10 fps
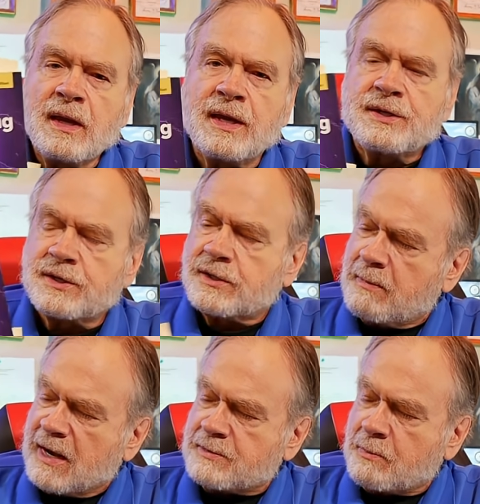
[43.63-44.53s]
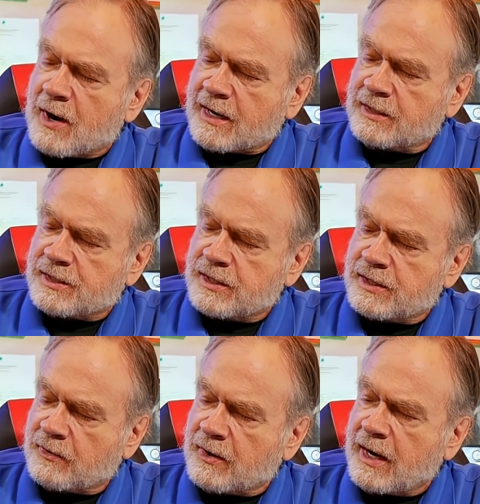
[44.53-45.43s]
It's best
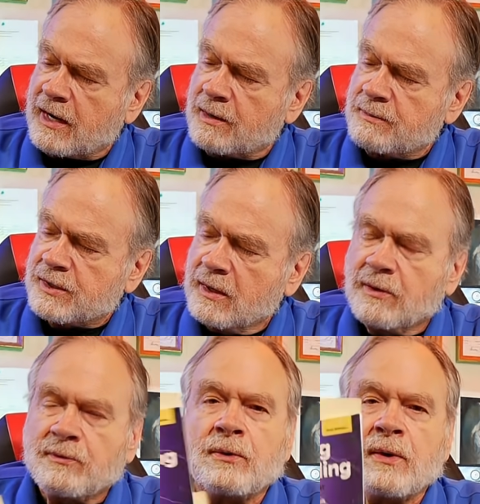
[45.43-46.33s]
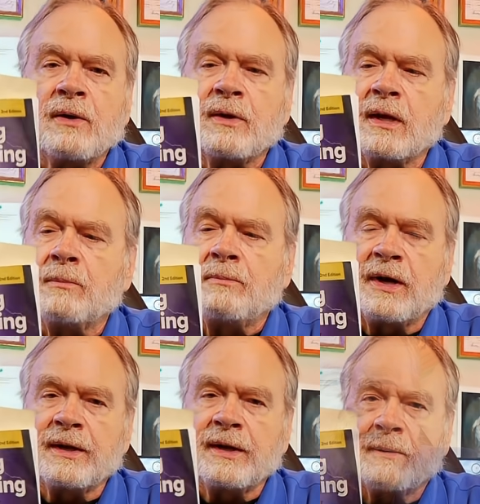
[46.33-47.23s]
practices for hams for grounding and
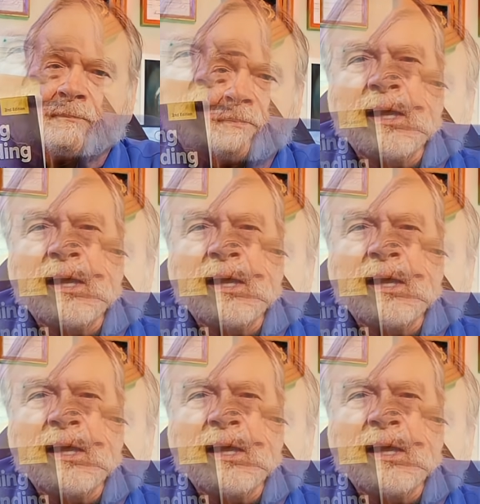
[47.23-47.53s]
bonding.